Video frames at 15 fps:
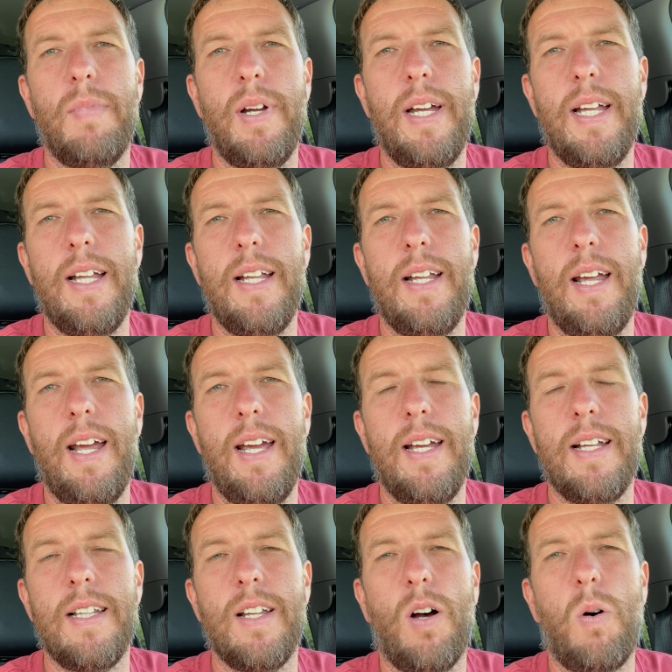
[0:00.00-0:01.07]

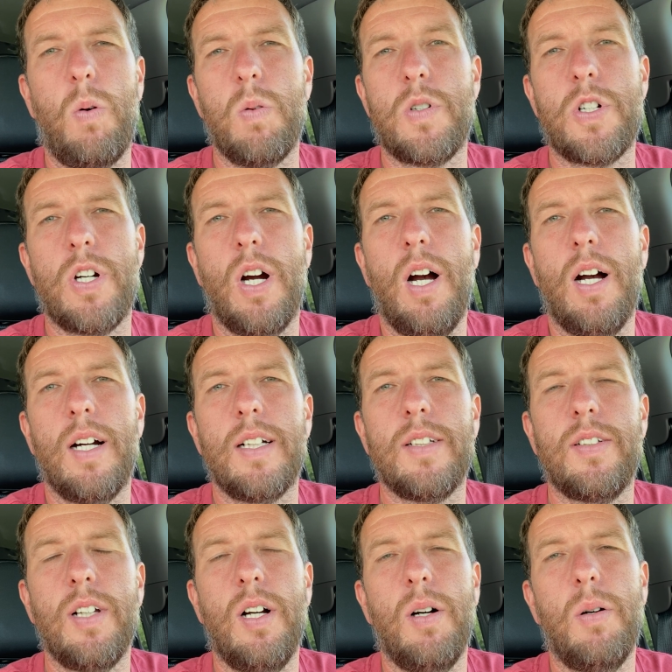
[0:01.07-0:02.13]
and the whole truck.
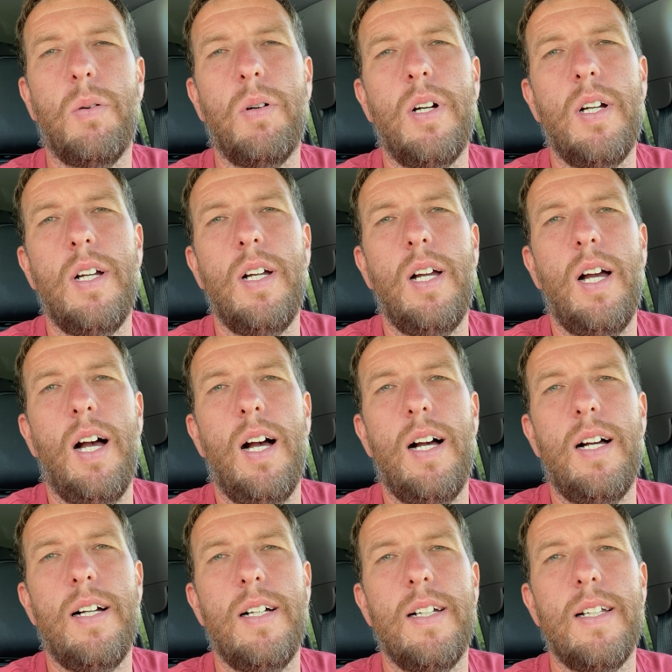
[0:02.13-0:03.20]
So
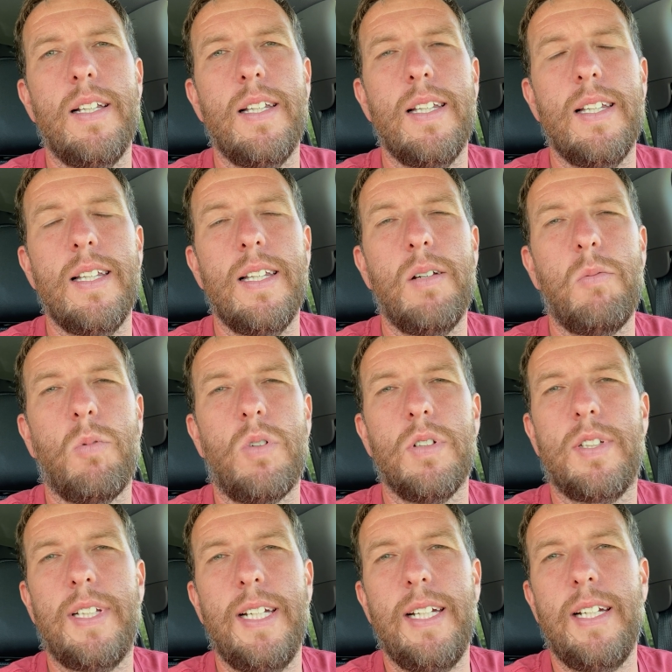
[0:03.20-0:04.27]
we'll
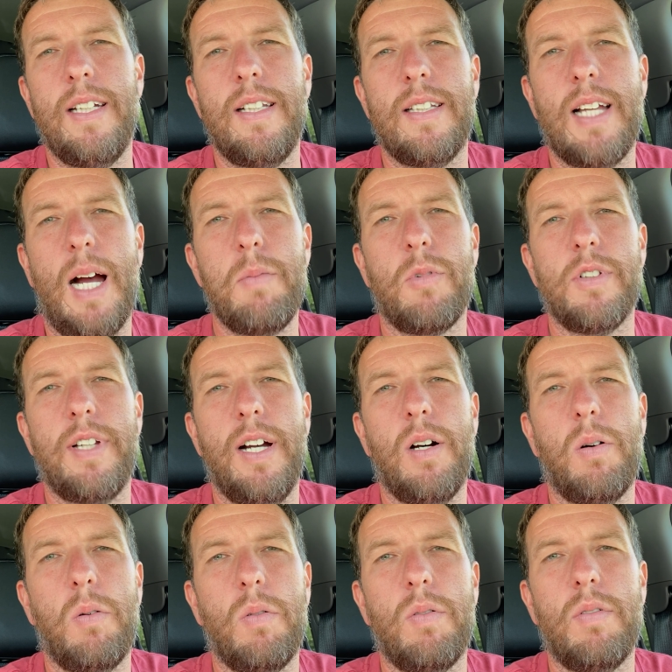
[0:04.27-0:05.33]
see. Time will
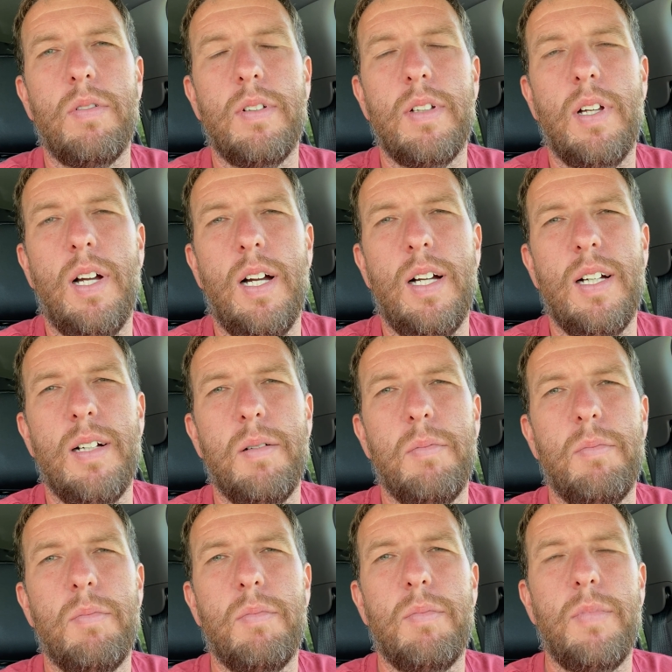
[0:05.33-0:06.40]
tell,
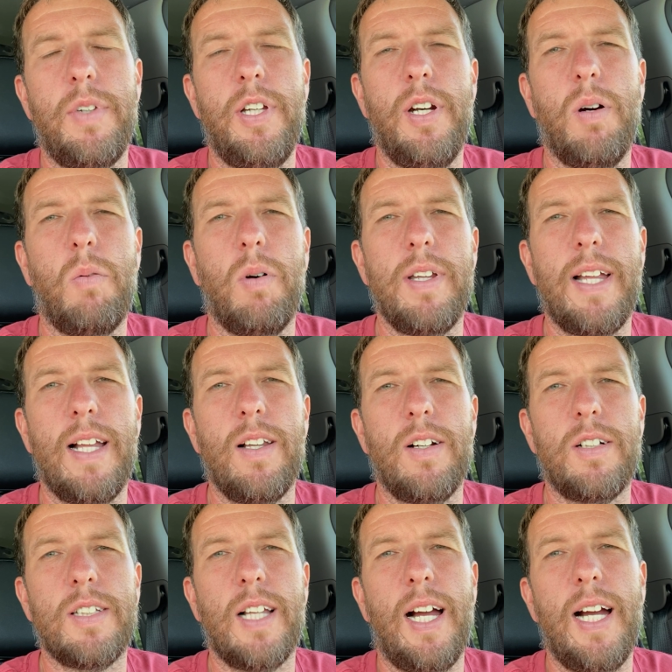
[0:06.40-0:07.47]
what that
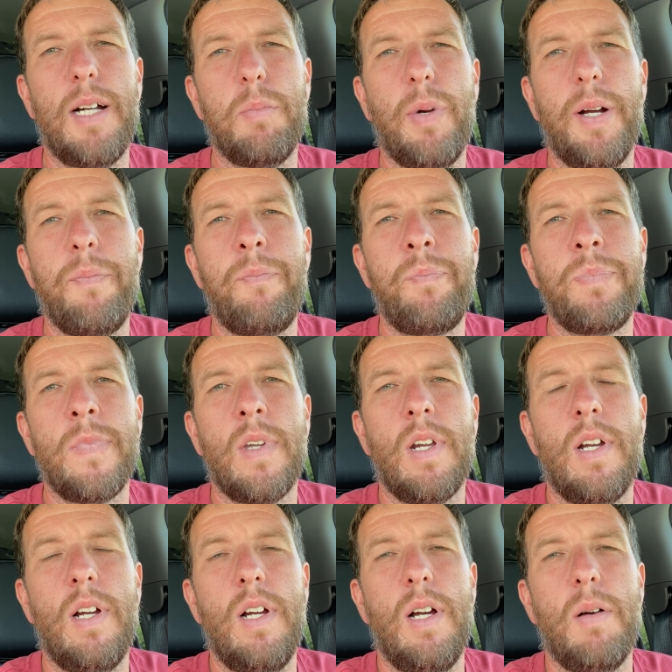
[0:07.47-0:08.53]
looks like. But
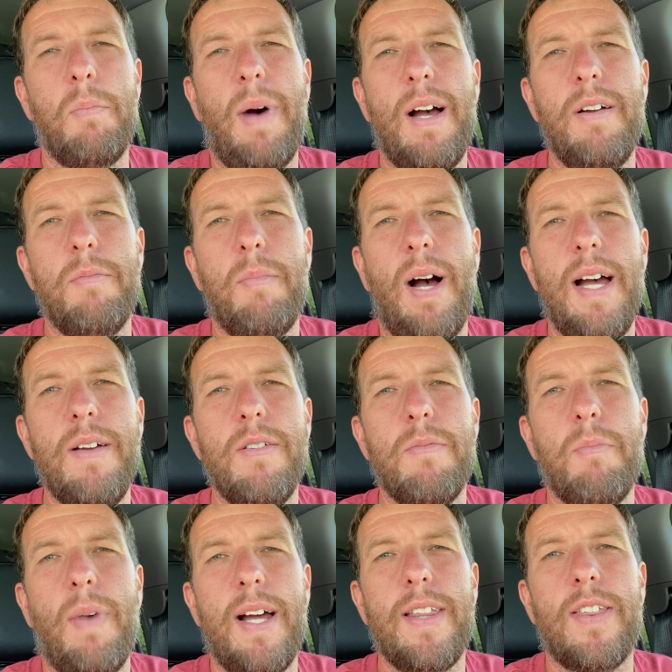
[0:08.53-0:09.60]

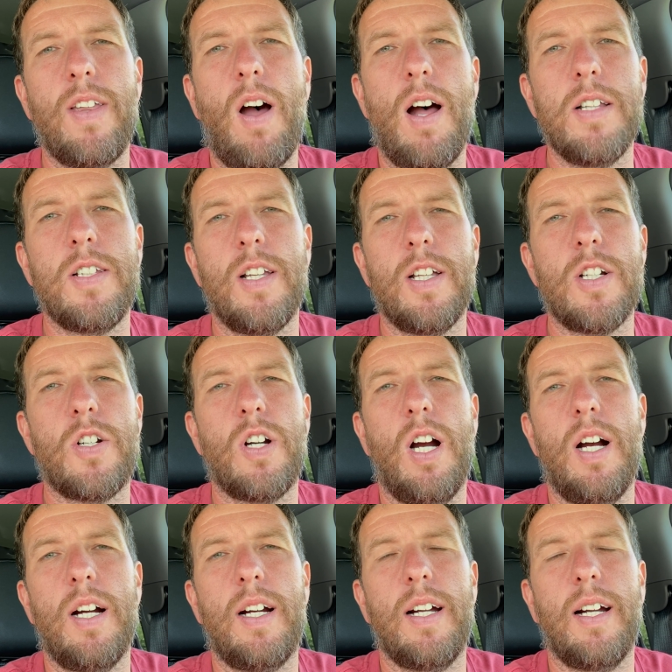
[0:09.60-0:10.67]
my thoughts on the
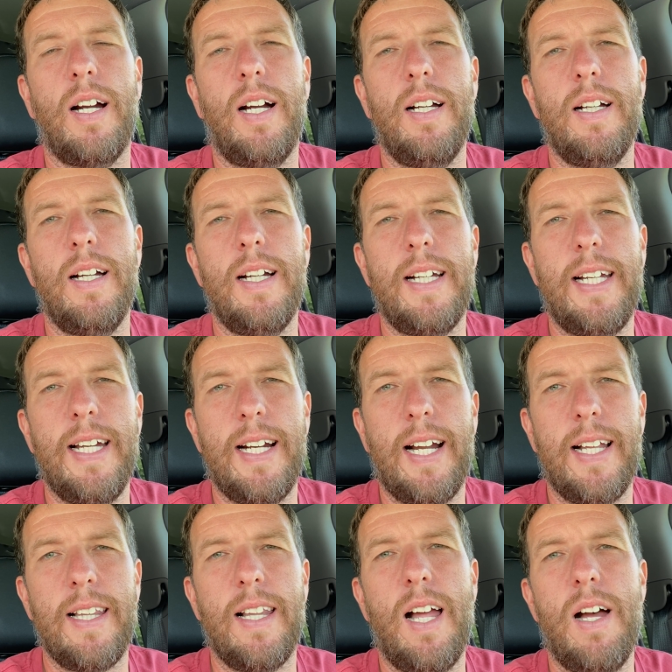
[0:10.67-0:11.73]
truck, again,
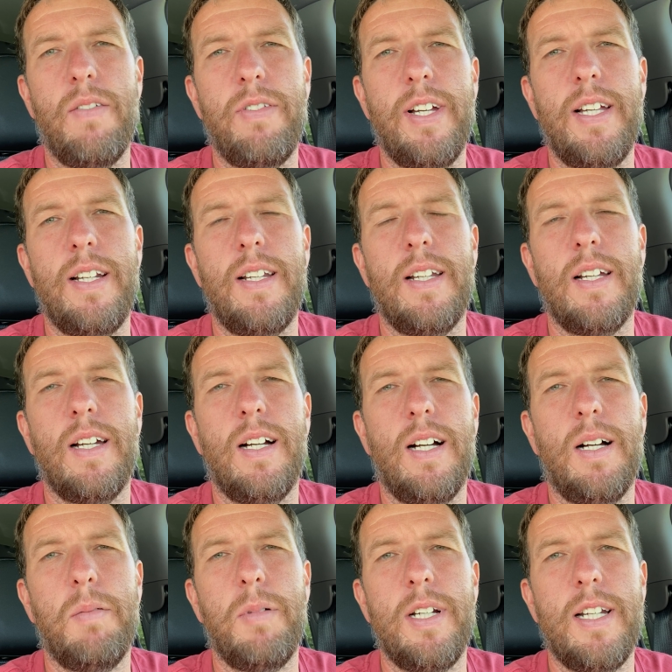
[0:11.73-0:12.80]
I love it.
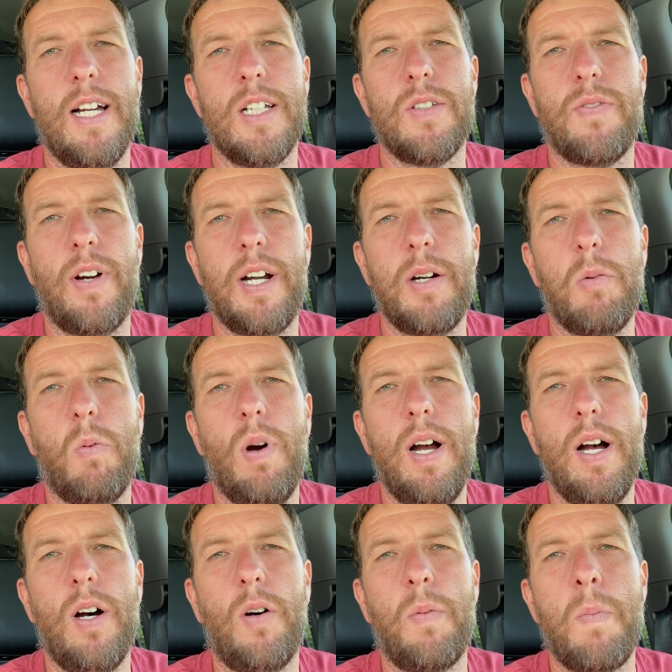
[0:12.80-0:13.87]
It does very
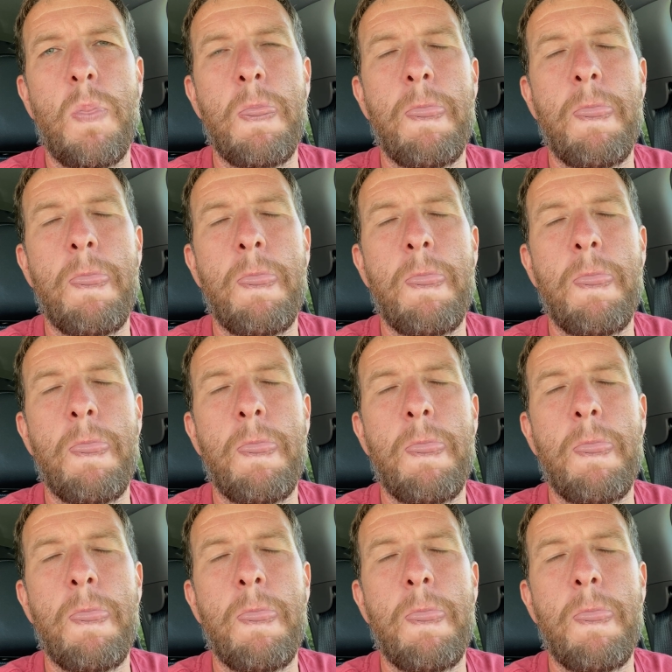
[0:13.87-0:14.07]
well.